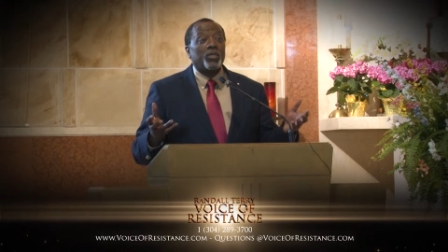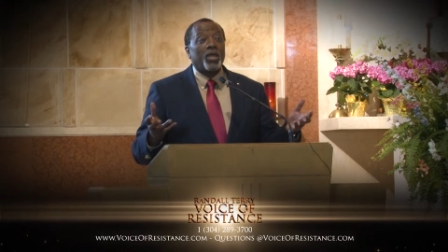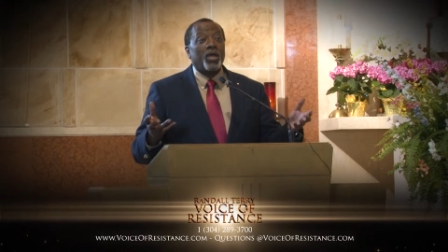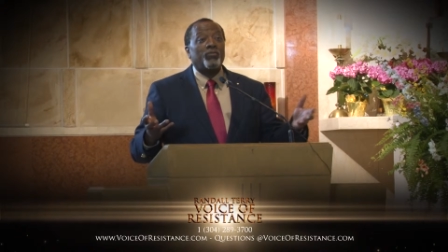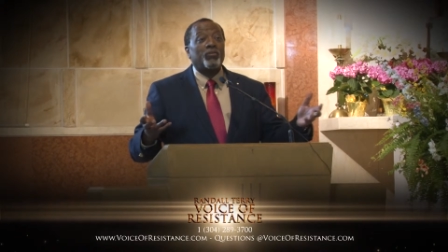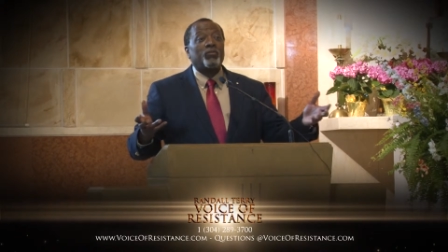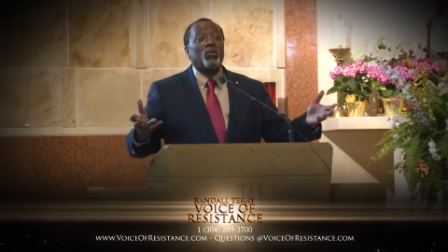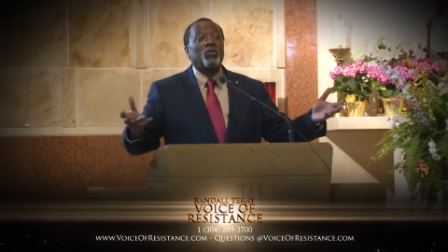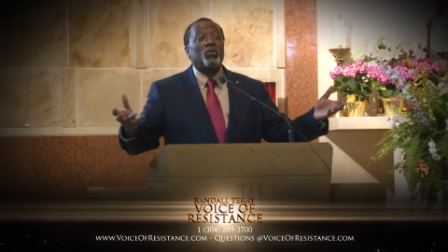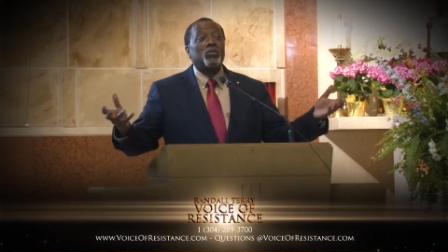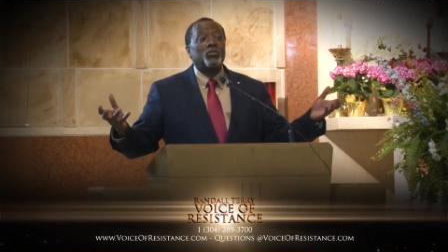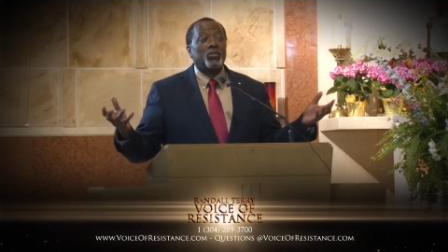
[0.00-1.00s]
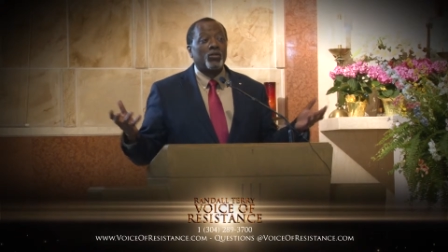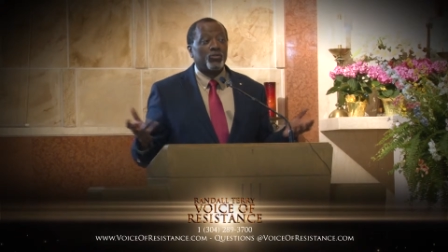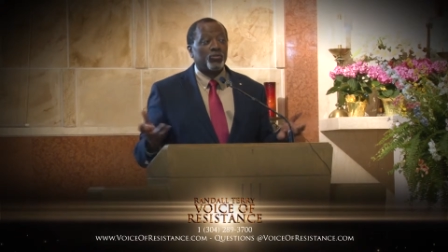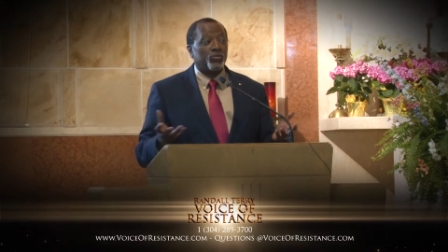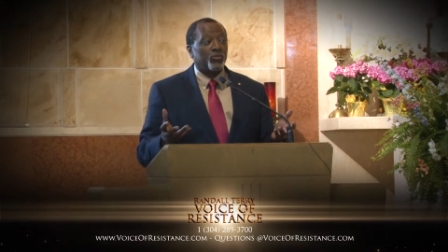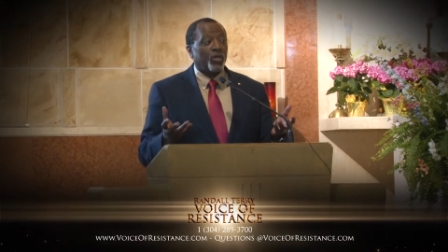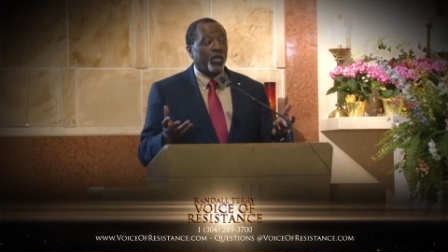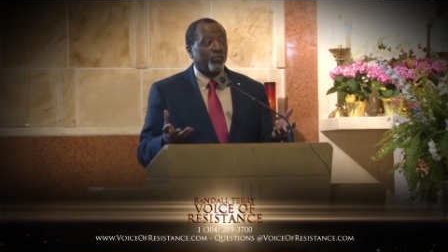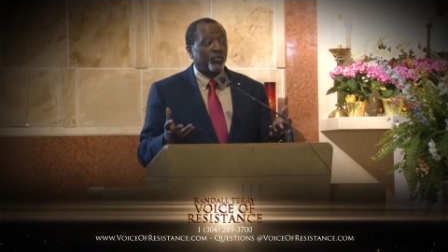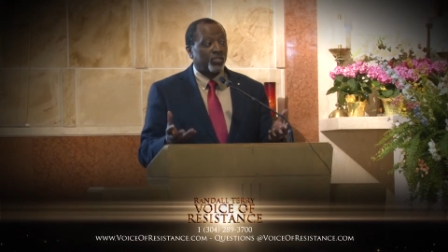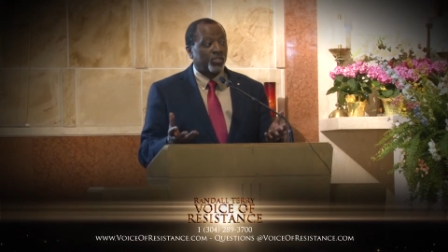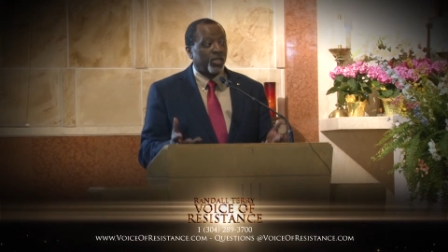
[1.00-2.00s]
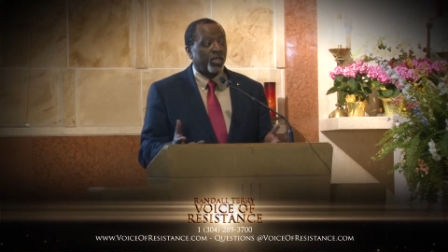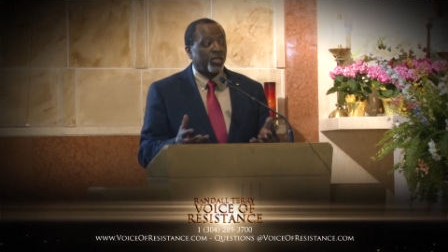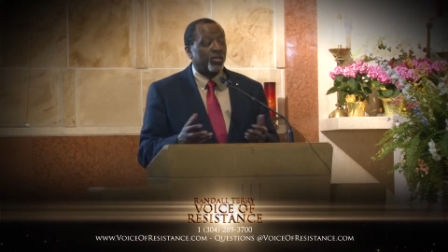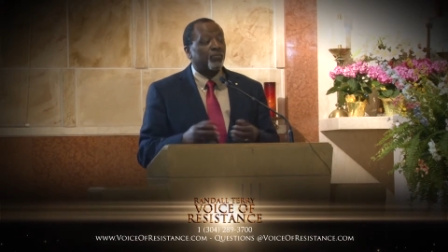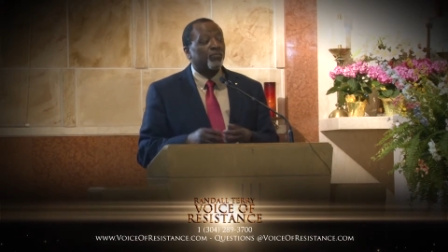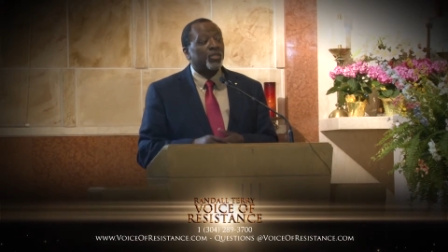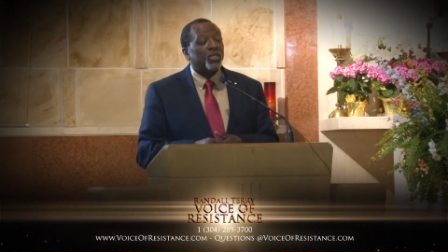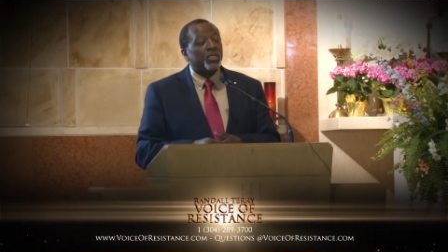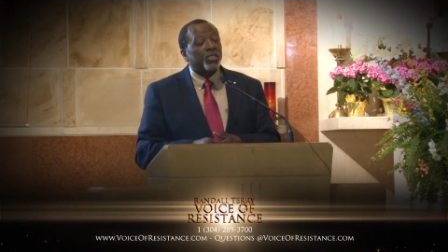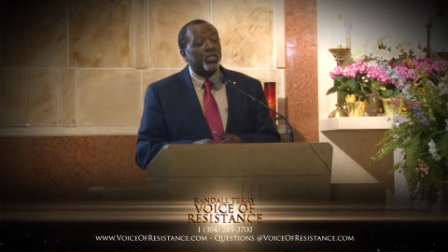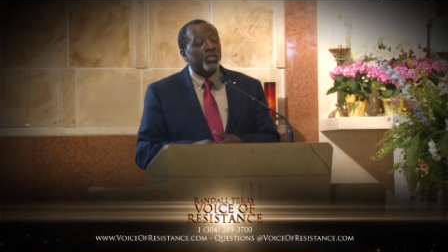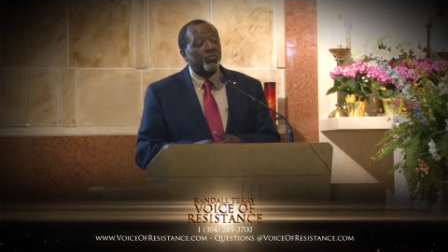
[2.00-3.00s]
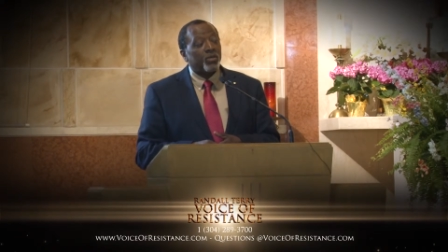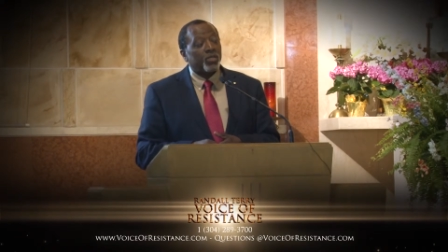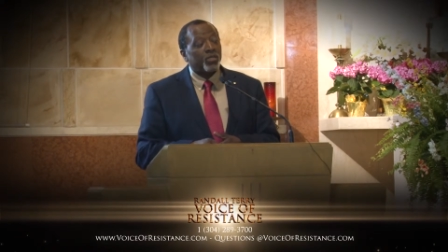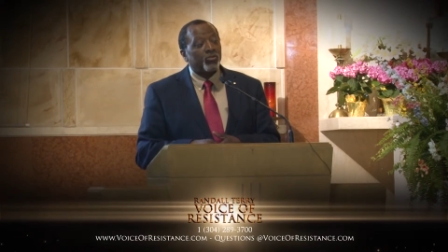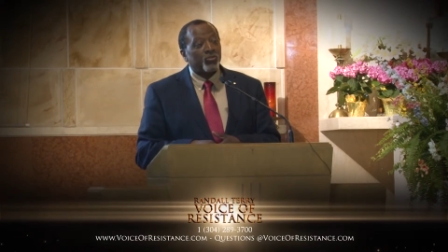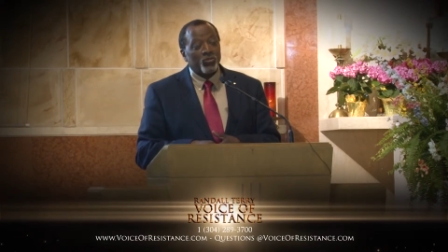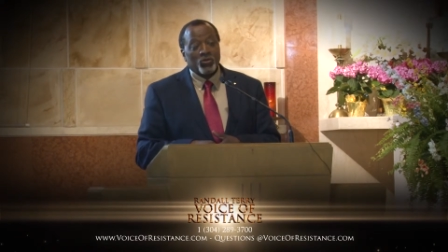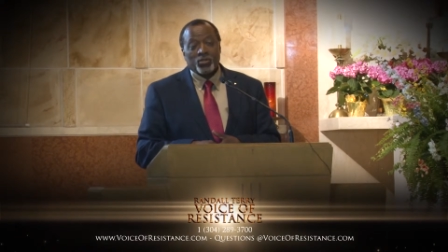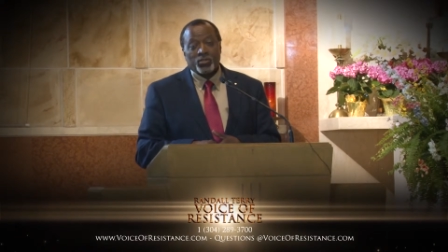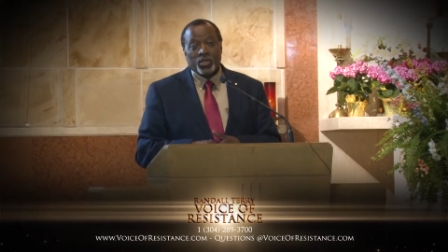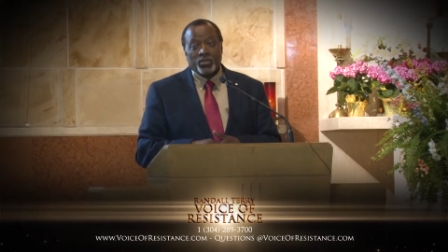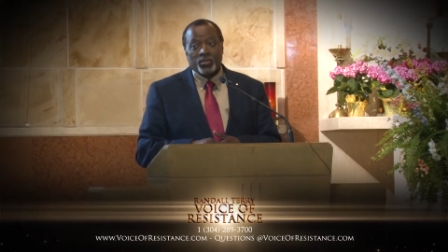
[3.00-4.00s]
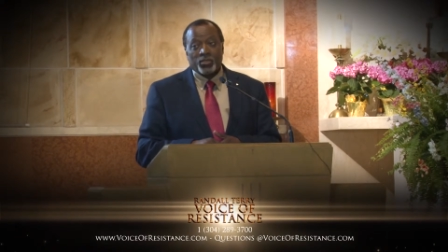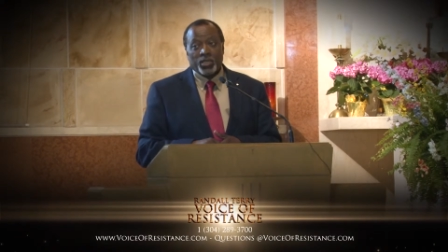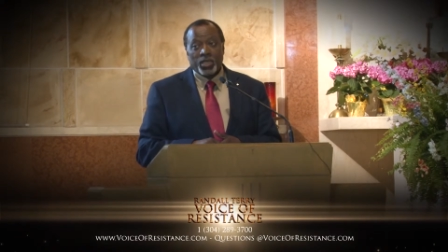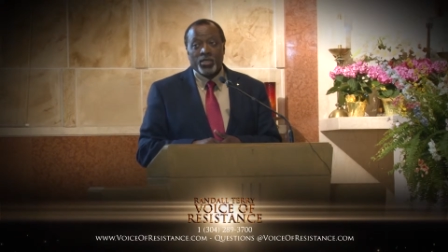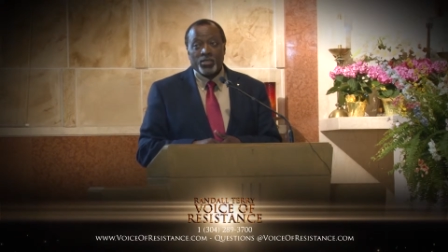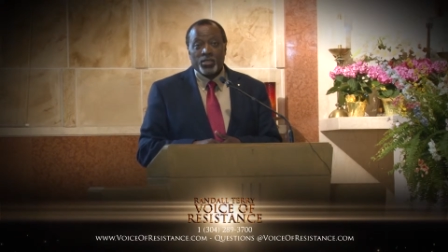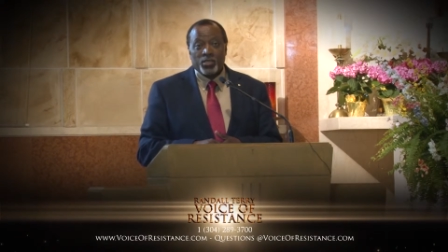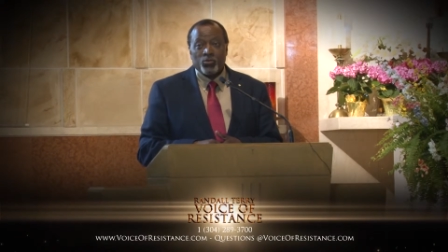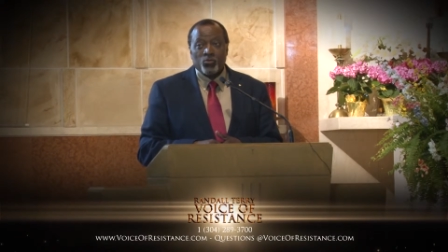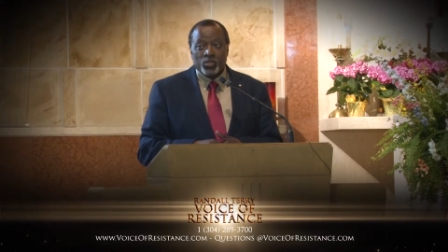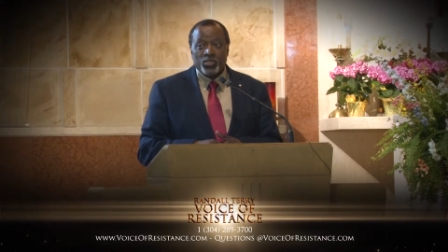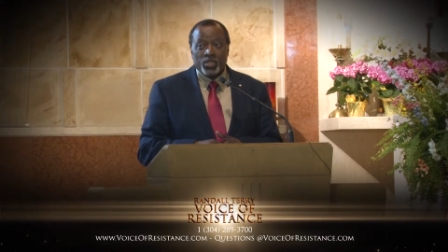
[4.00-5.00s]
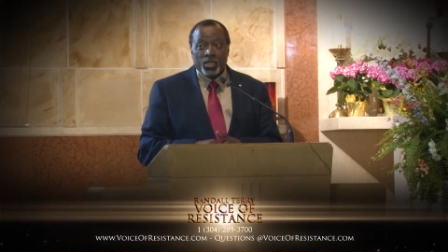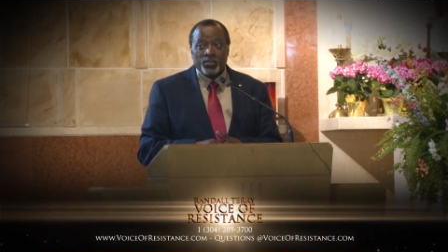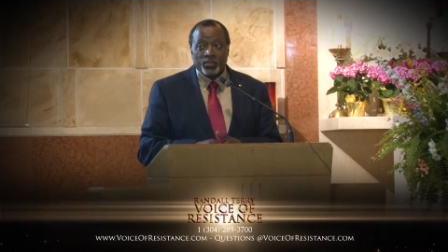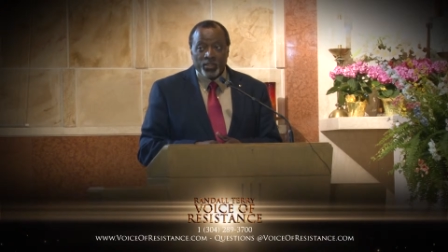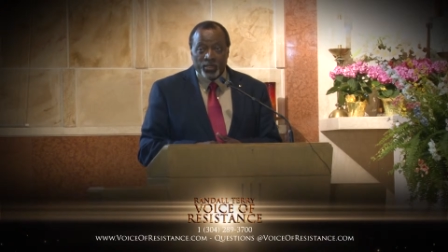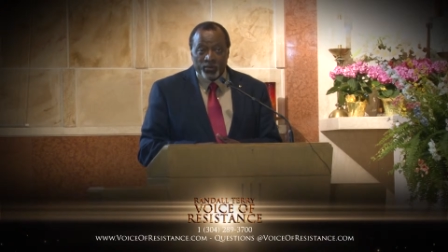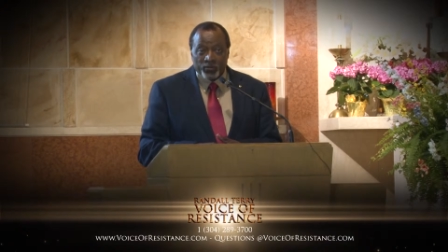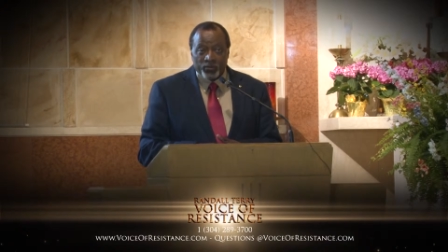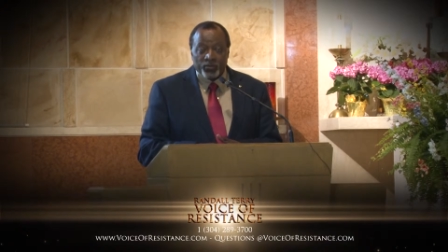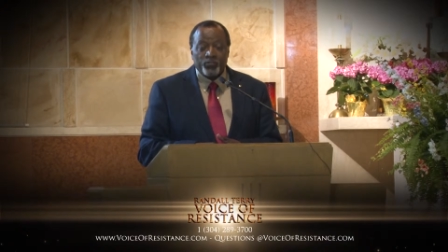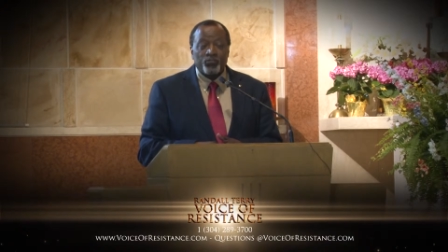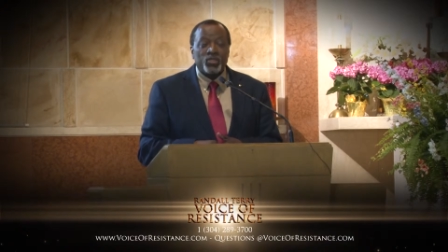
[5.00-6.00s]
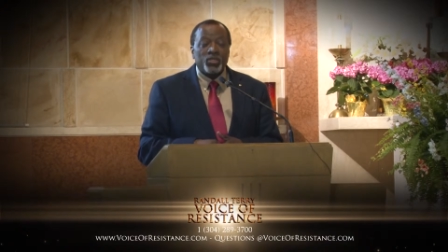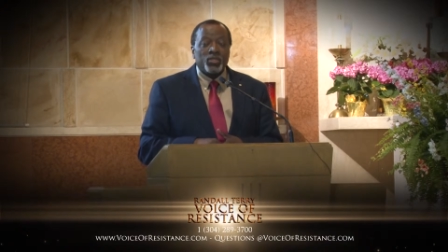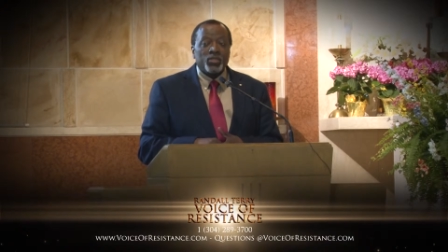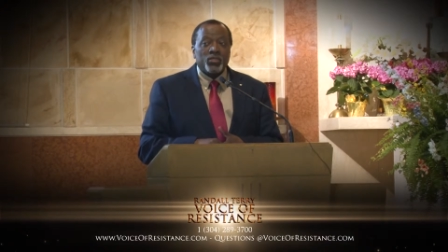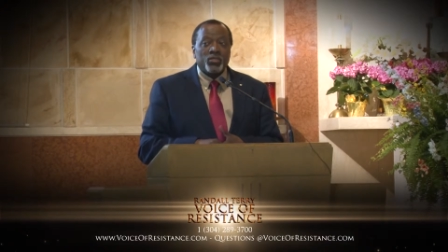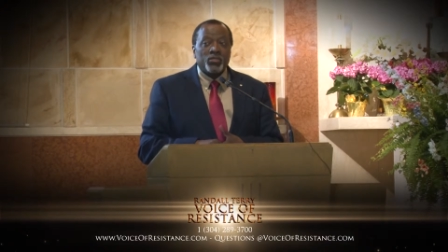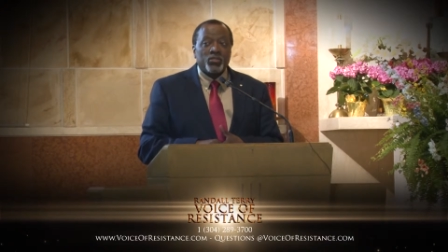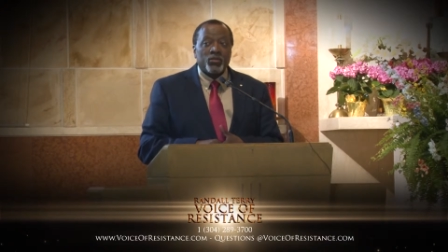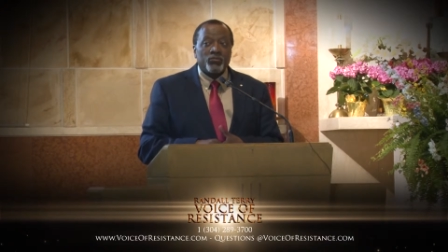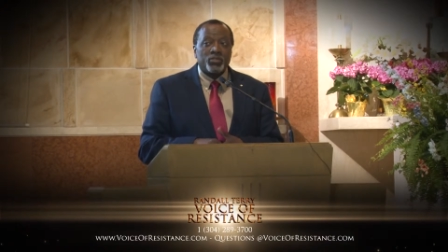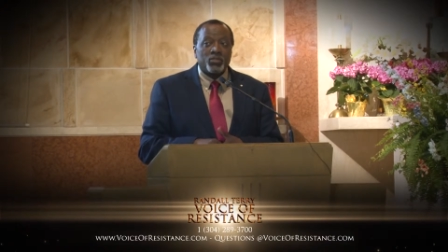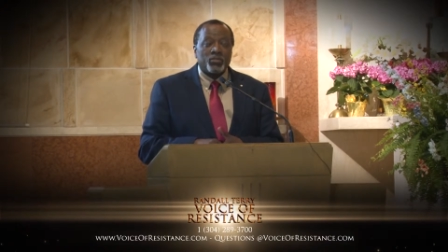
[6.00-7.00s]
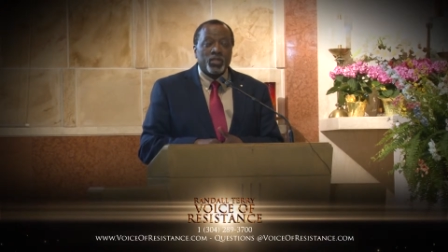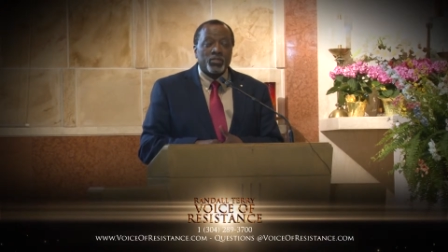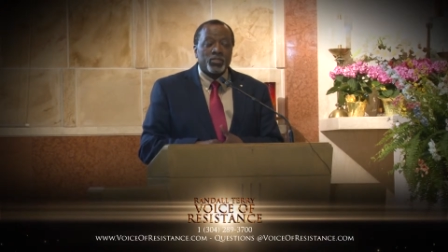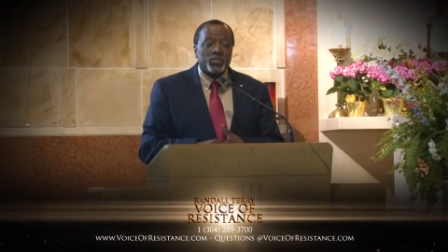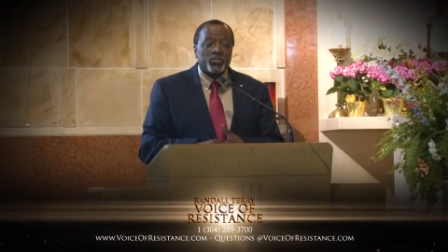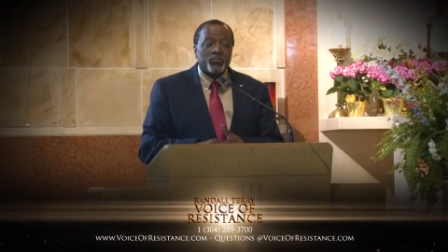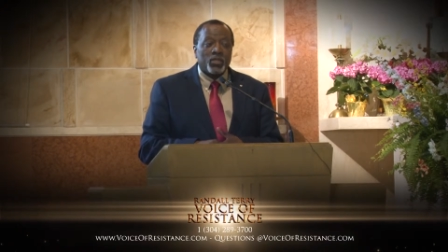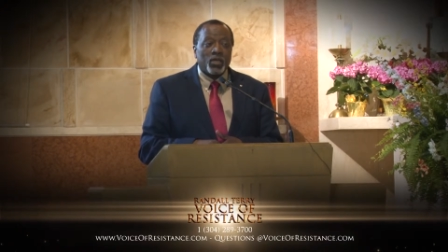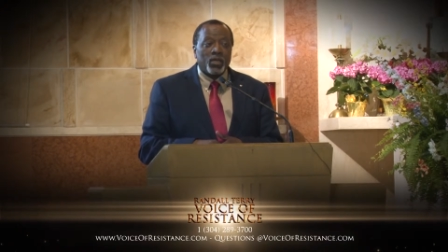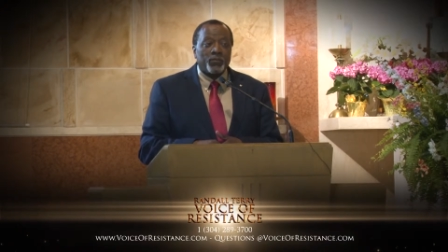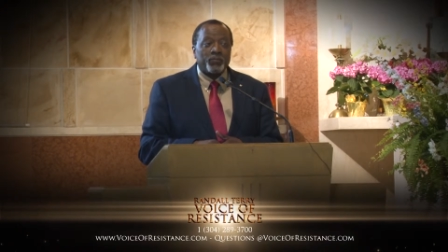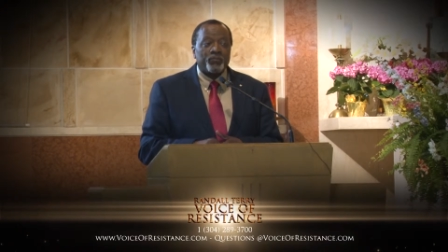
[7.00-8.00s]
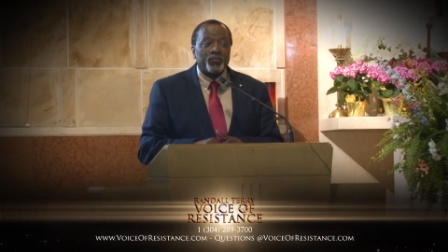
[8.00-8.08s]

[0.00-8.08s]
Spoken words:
behalf of all those who have a stake in making sure that the land in which they live deserves the blessings of God.